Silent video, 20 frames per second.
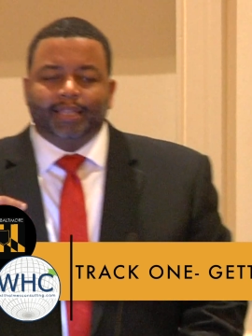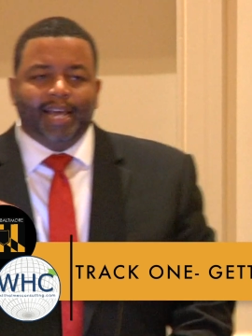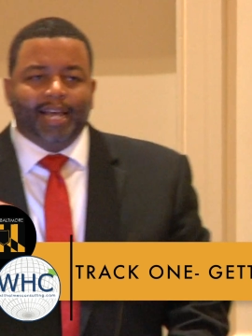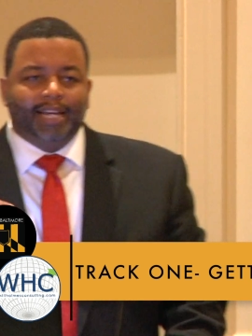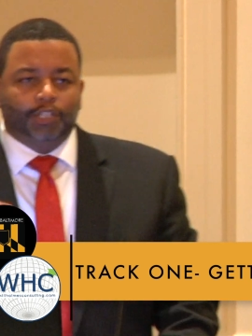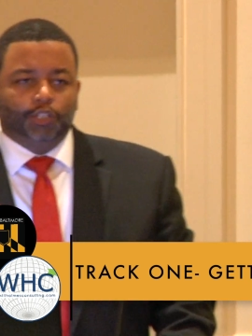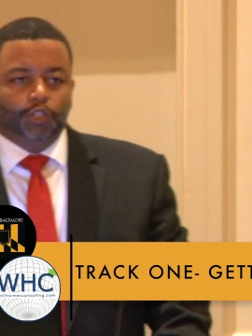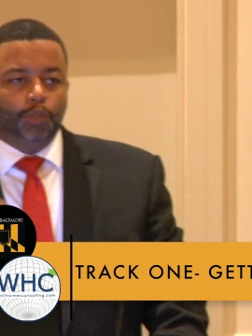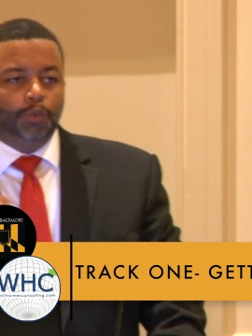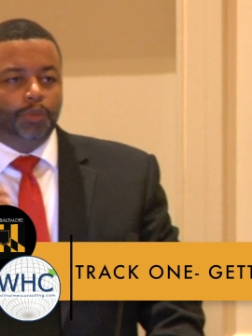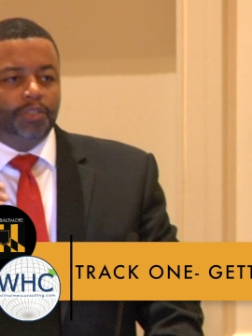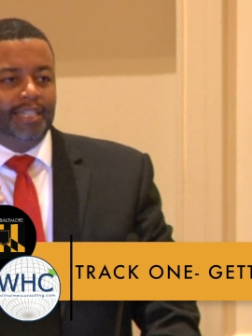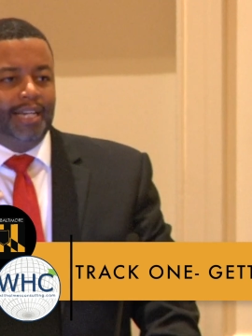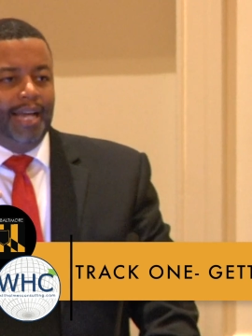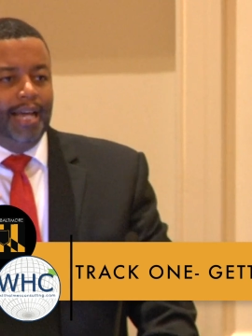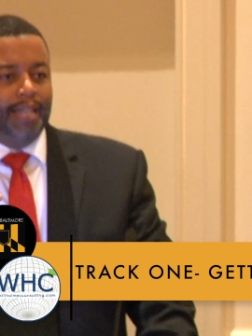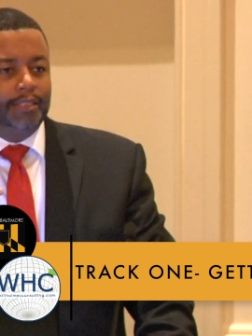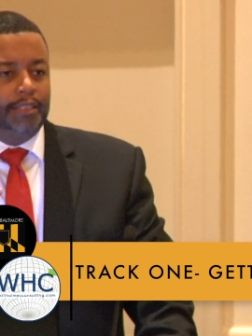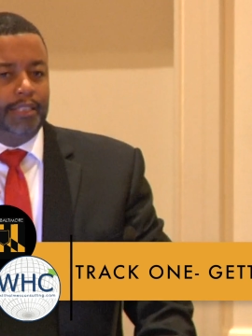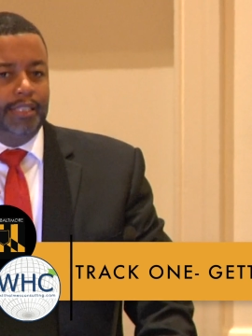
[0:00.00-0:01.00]
and use it
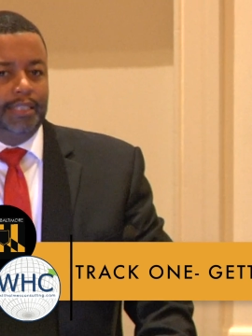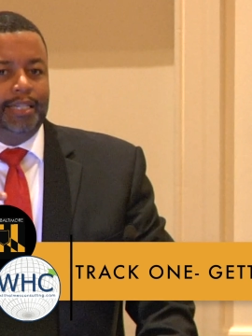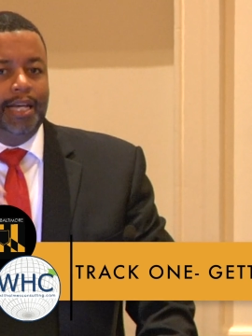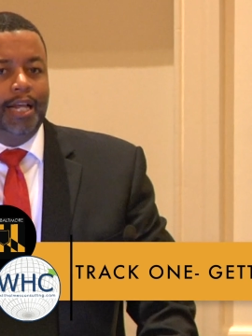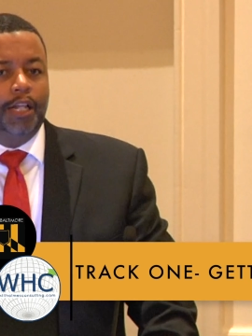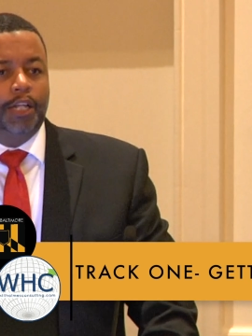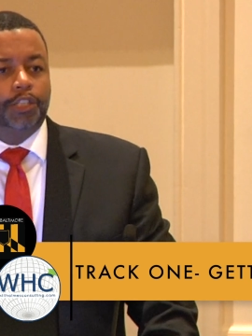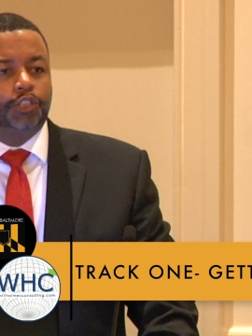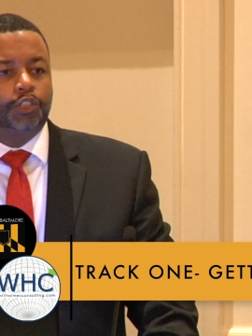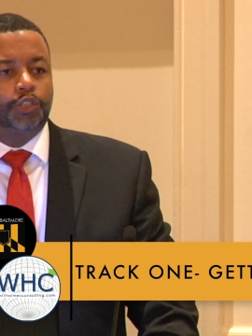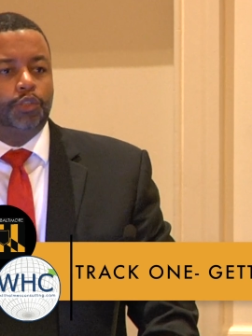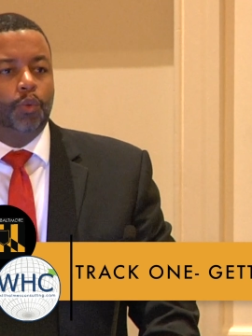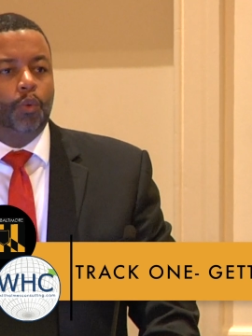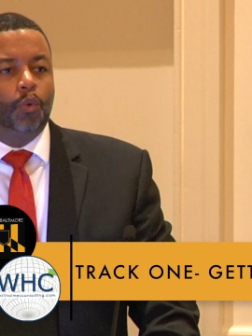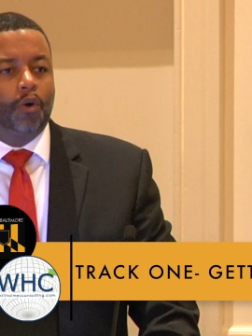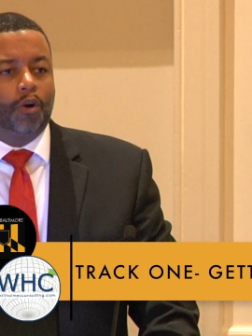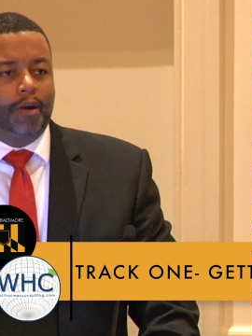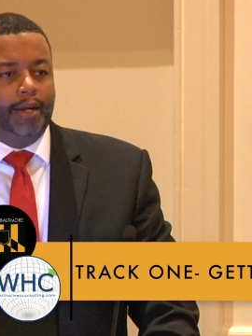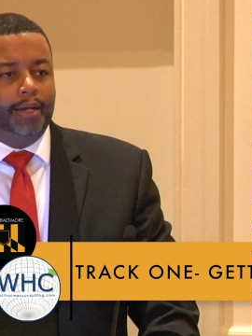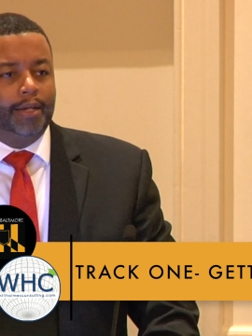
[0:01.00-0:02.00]
at, to tell a
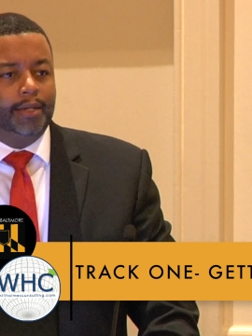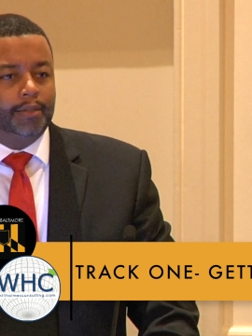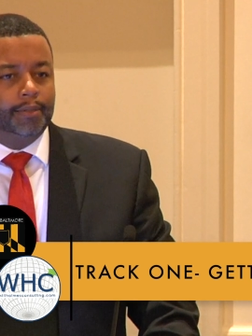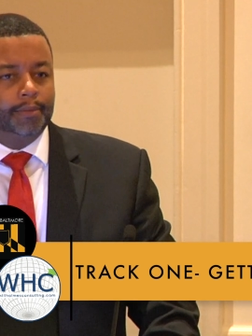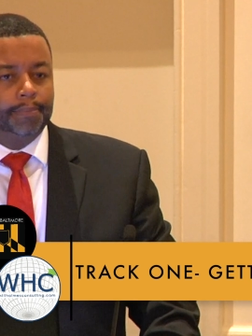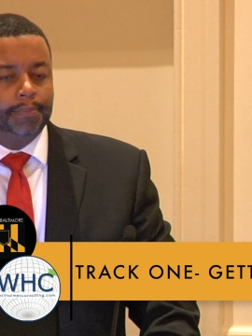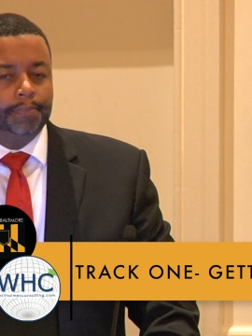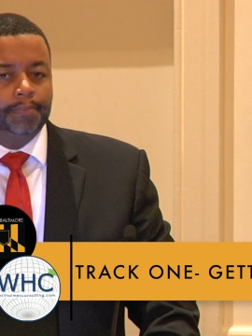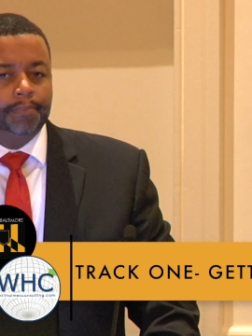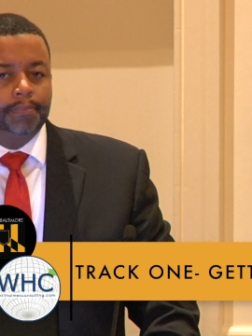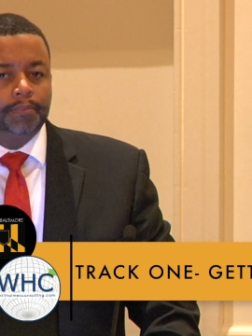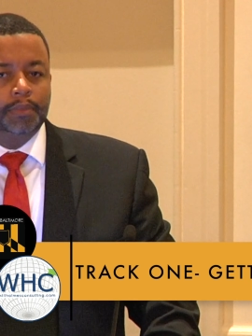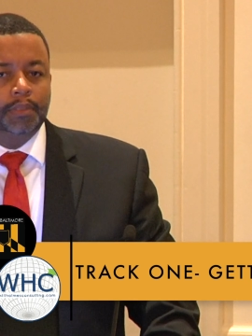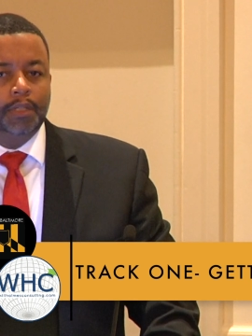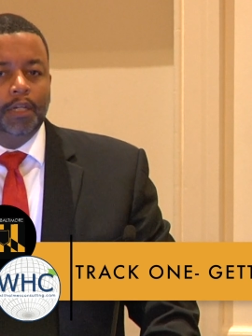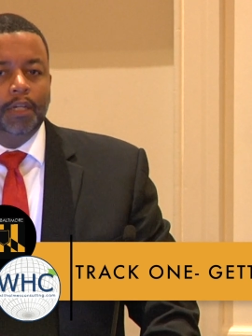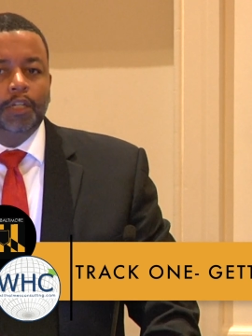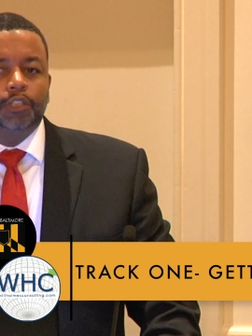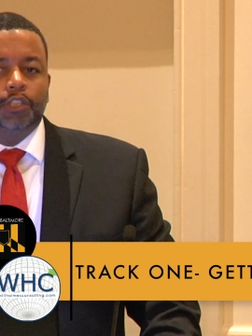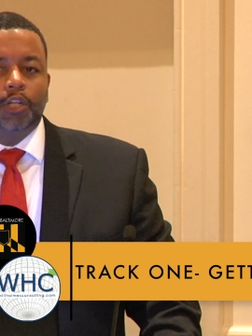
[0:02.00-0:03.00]
story.
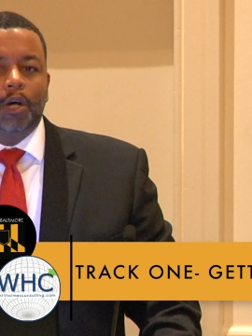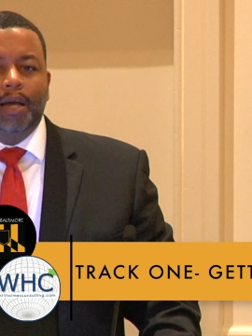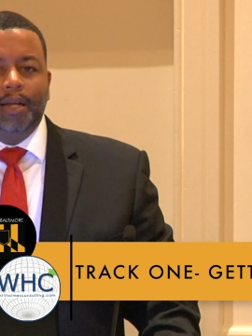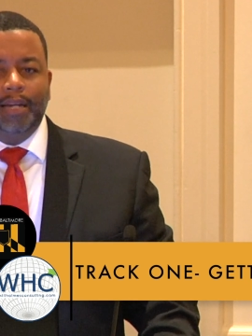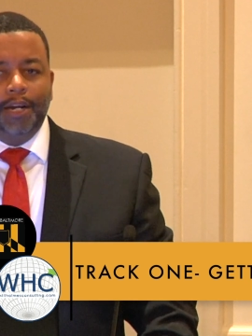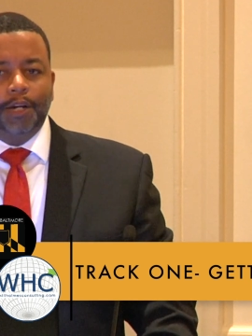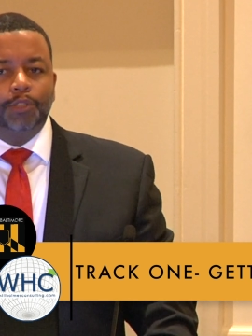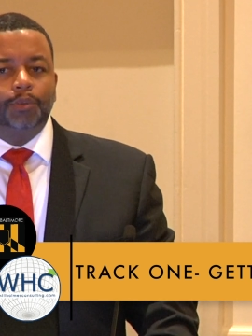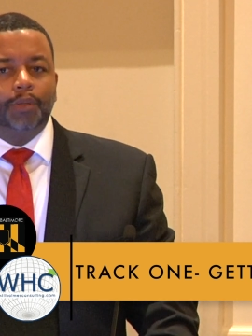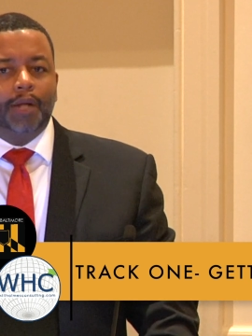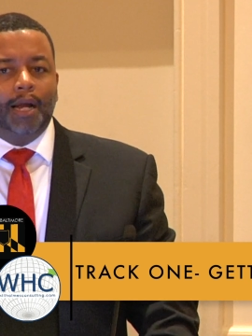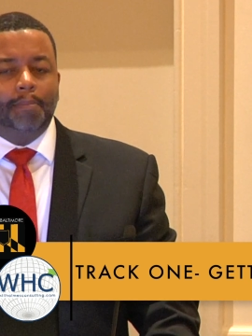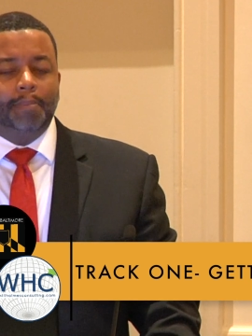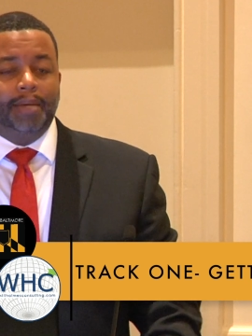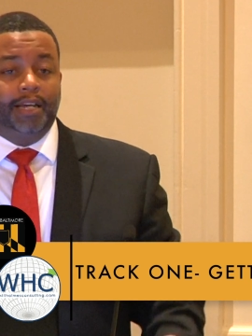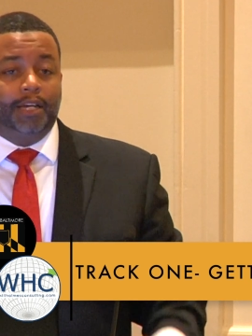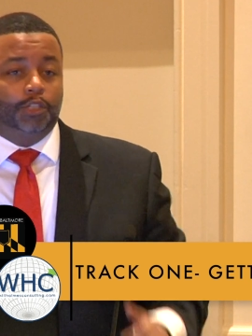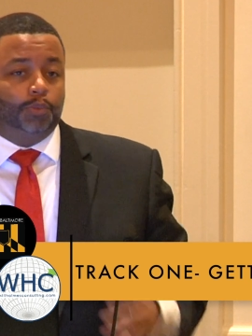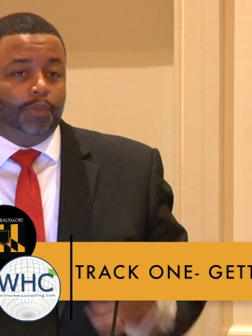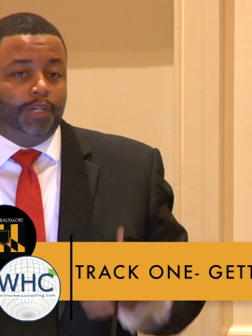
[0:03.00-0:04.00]
So and here's what I
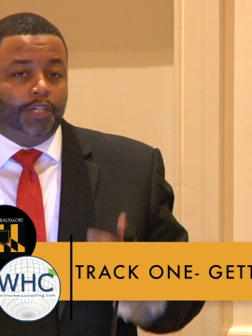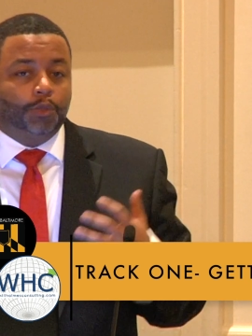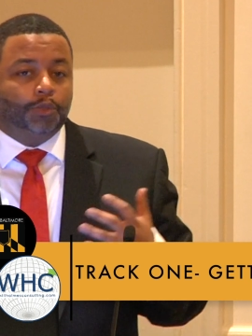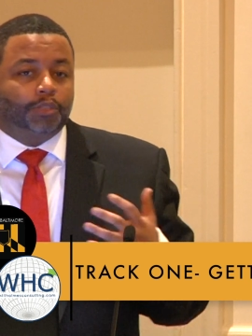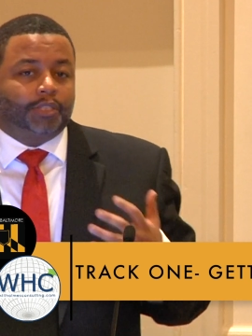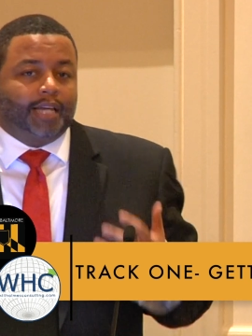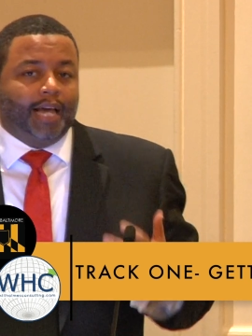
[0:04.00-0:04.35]
mean, because we use